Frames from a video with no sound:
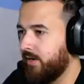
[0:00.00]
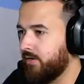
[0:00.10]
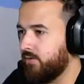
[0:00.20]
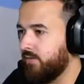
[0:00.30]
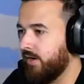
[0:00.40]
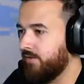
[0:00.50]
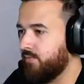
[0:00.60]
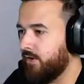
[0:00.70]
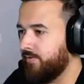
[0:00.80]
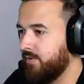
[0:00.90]
now you have
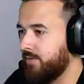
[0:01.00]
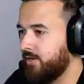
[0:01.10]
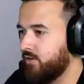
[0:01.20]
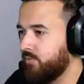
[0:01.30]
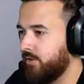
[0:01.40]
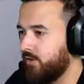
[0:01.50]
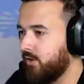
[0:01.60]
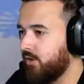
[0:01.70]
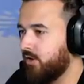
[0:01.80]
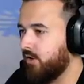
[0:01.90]
one of them and you'll be
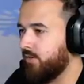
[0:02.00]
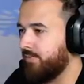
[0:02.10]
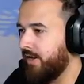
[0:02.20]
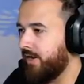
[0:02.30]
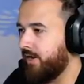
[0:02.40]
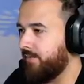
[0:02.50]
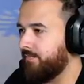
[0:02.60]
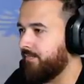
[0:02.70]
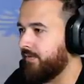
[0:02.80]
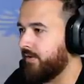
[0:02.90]
all better.
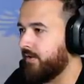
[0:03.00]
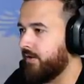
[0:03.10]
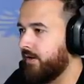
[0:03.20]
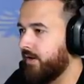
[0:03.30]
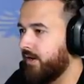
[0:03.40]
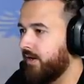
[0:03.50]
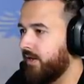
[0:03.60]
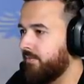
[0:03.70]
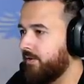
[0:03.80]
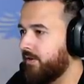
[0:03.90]
And
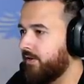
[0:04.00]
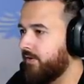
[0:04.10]
I'm going to